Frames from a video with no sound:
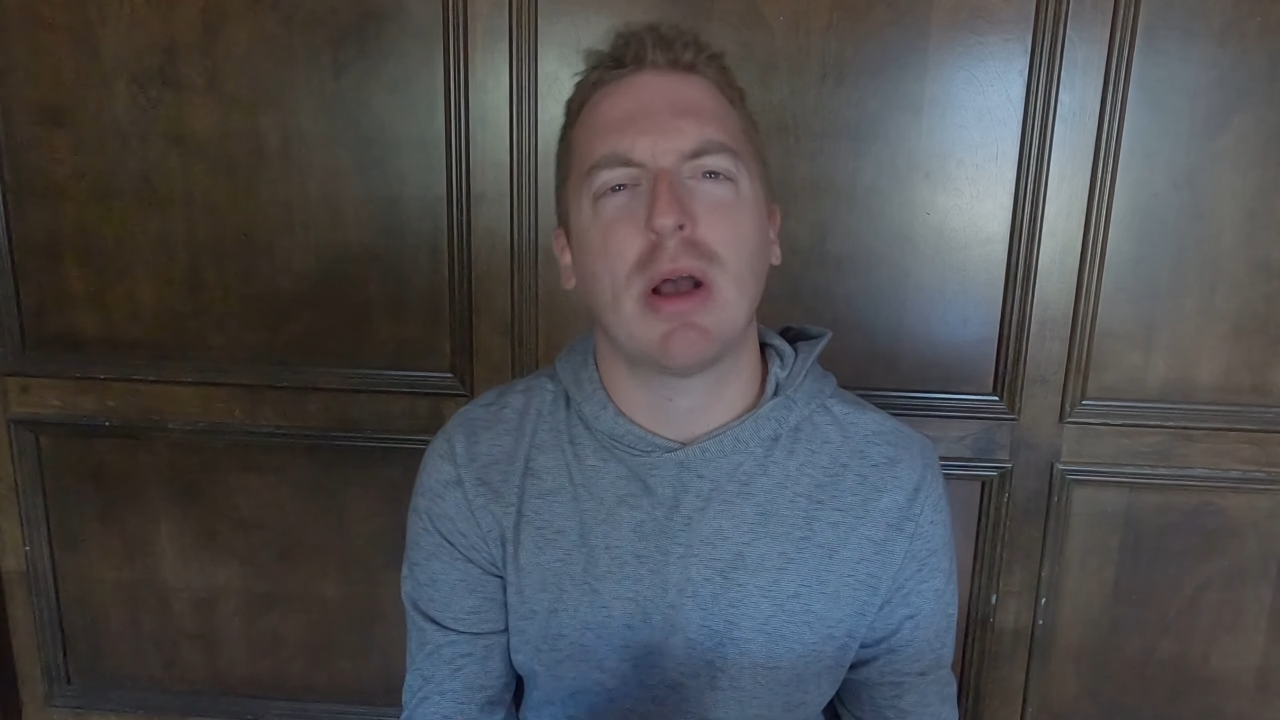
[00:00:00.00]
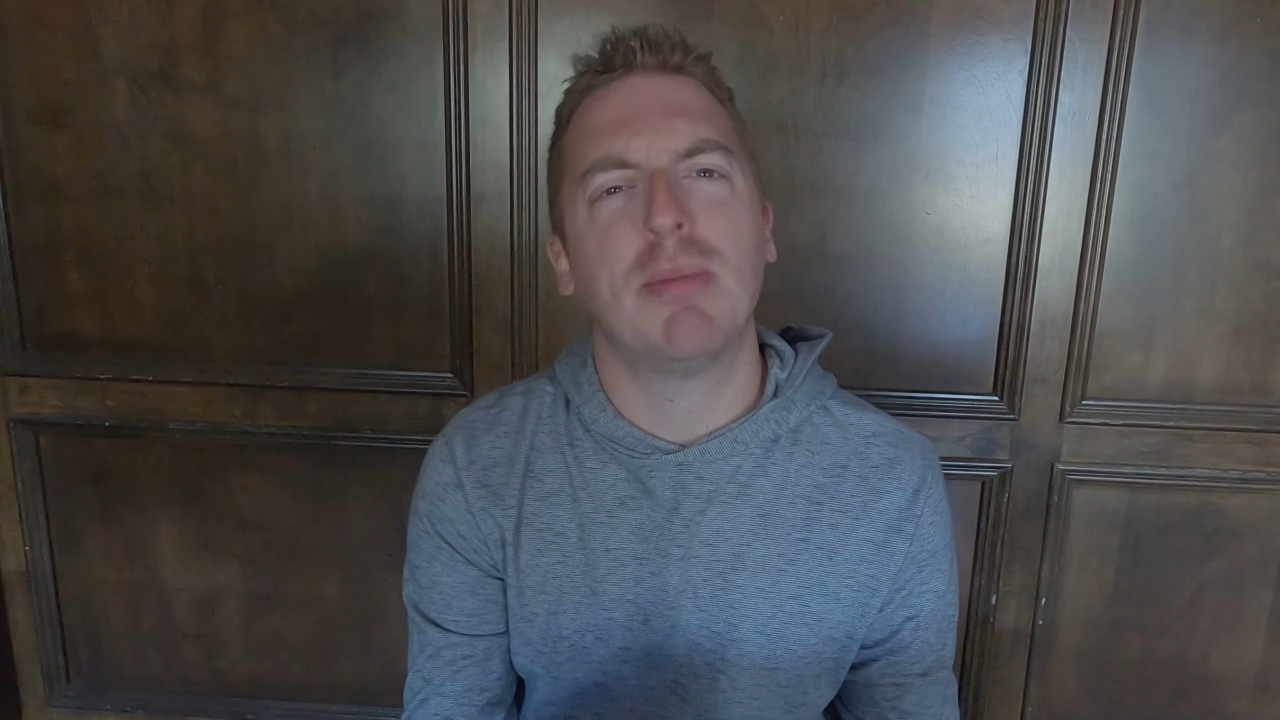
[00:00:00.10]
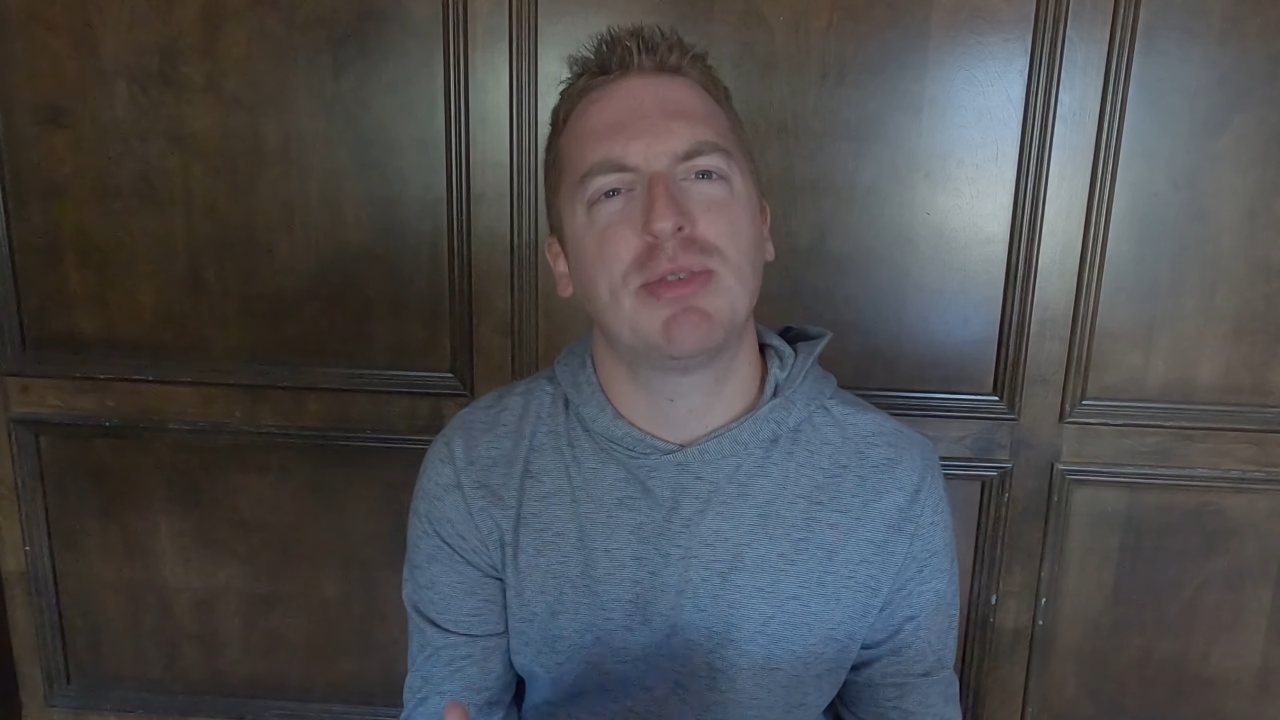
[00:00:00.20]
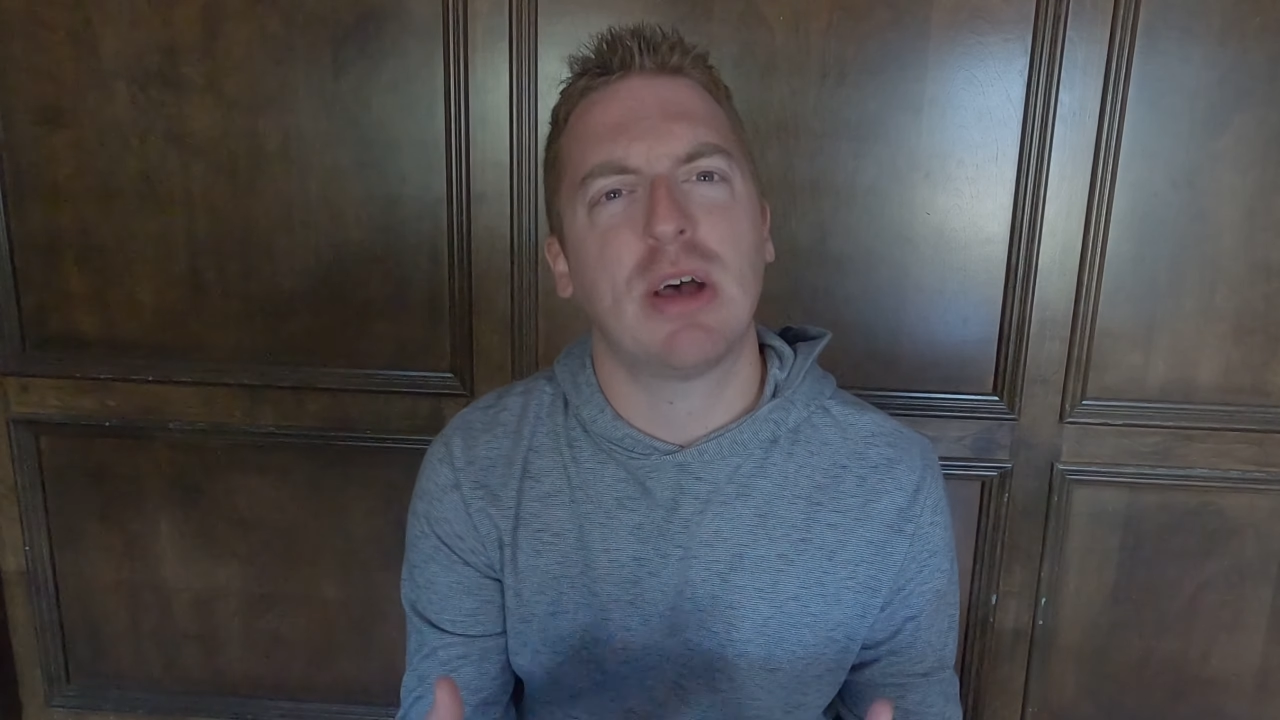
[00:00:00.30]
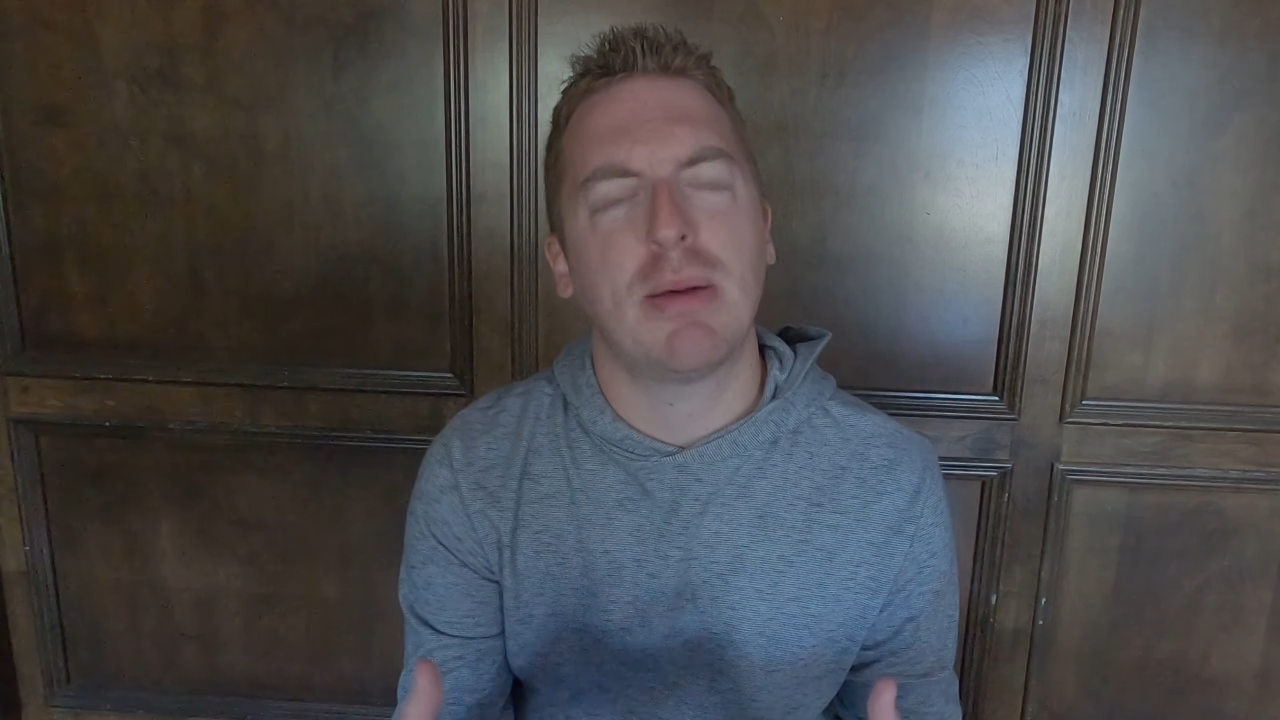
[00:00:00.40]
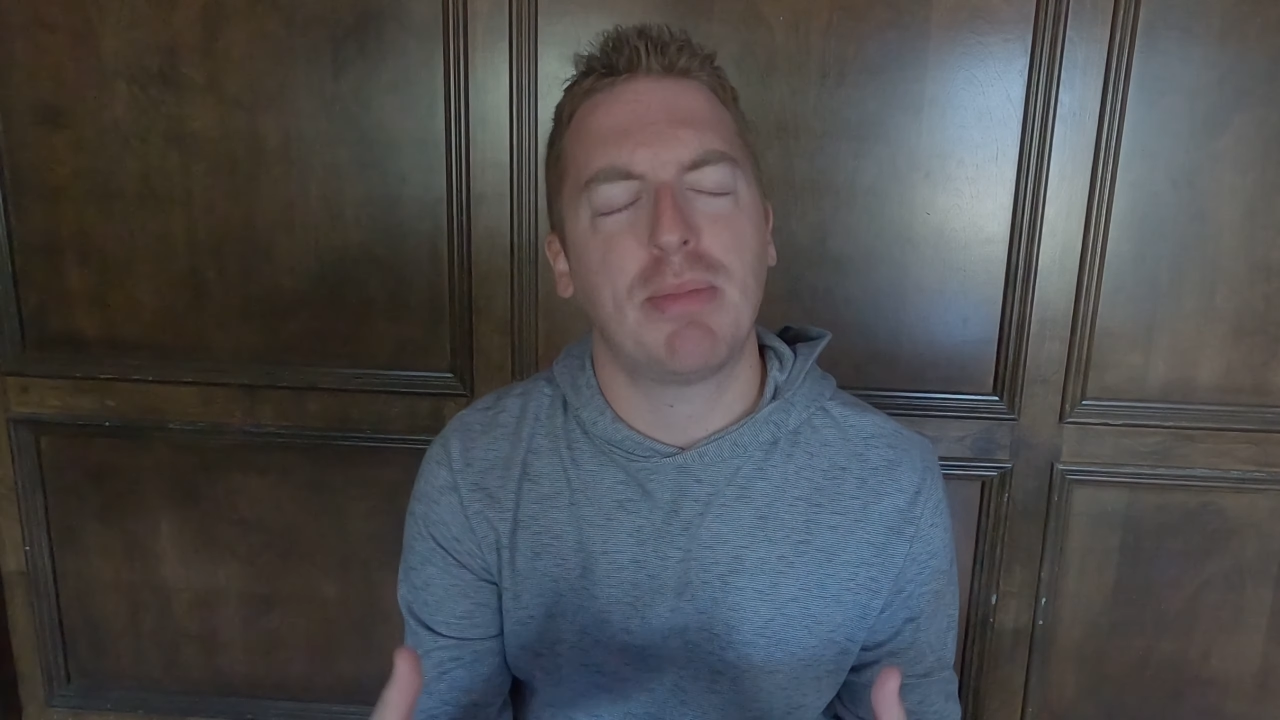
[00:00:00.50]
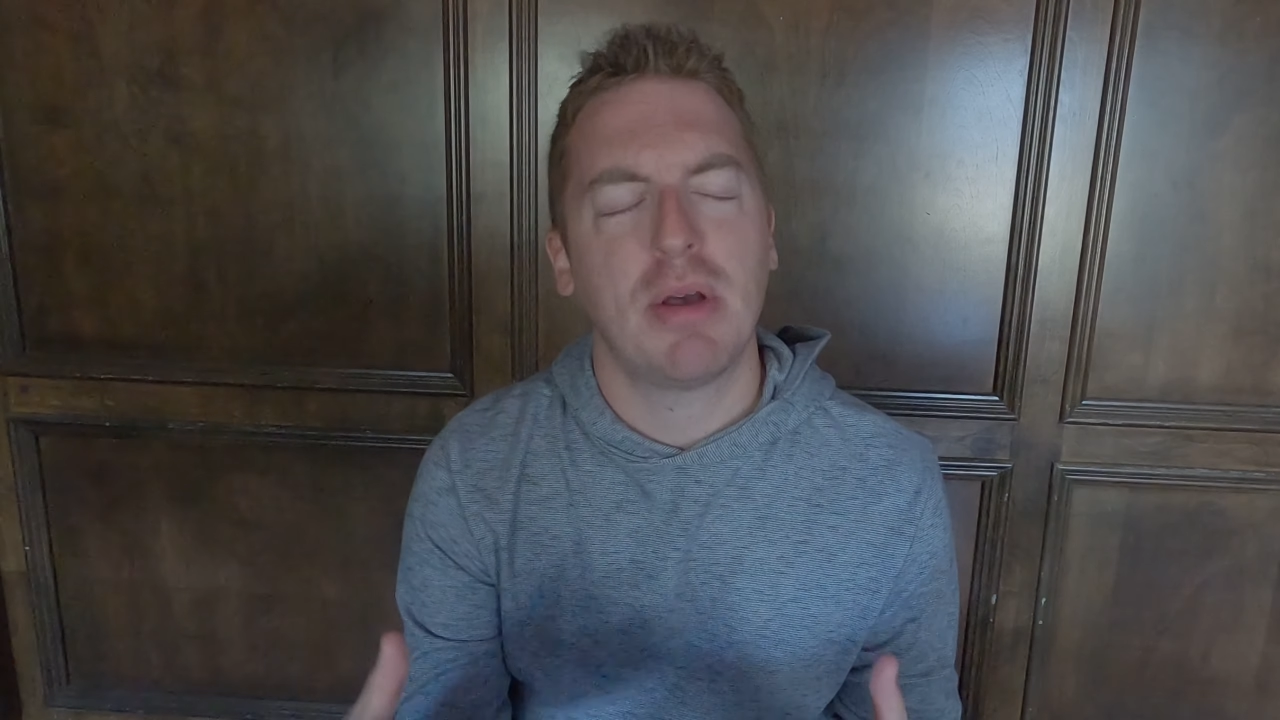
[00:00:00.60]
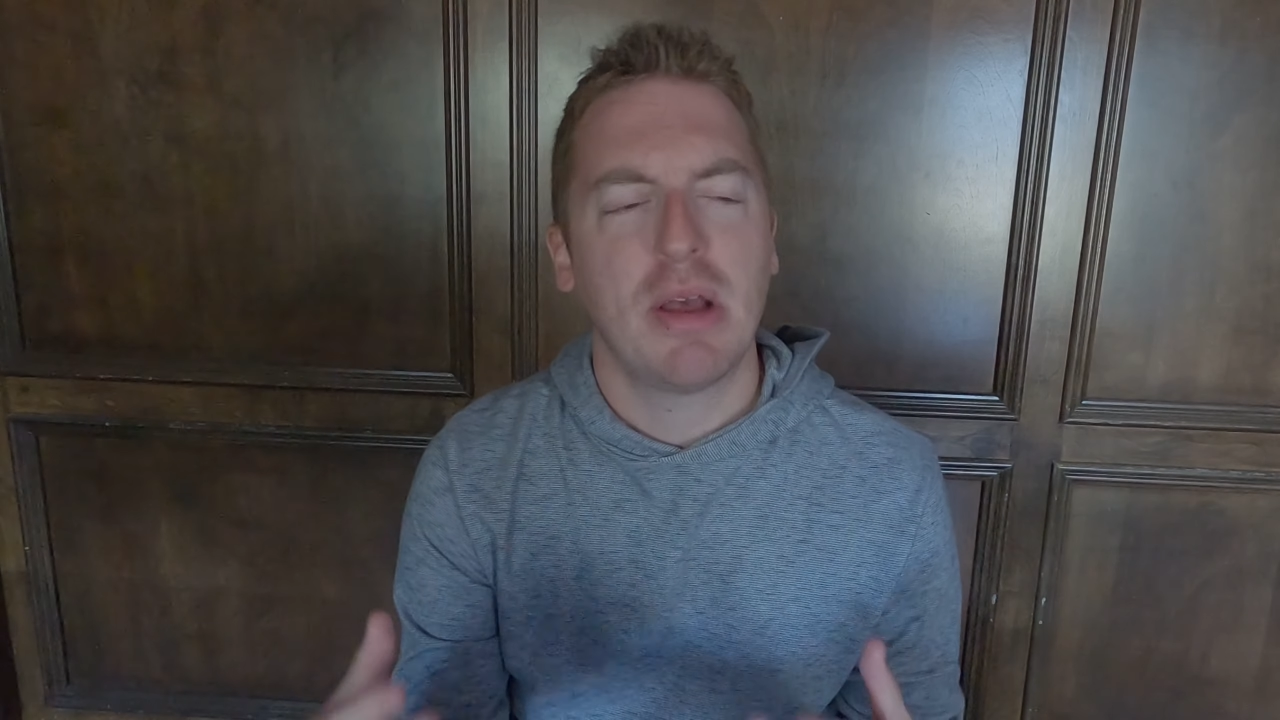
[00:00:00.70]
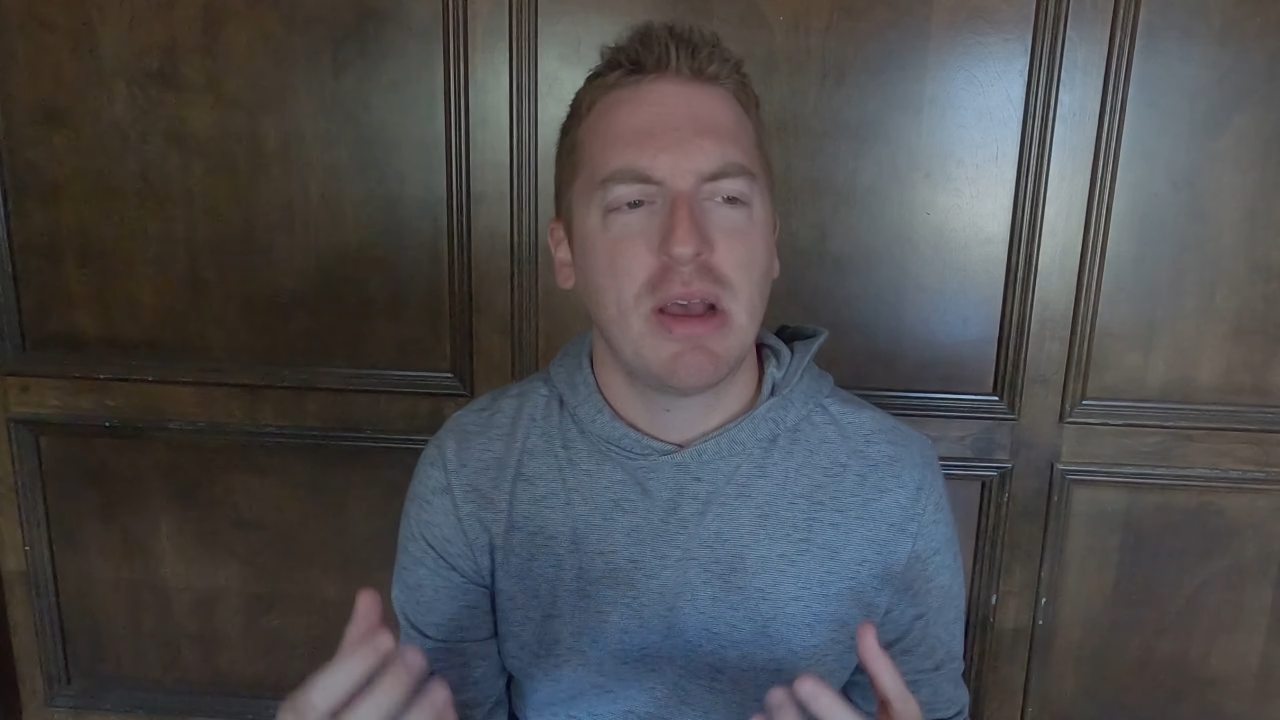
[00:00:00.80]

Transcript: comes up,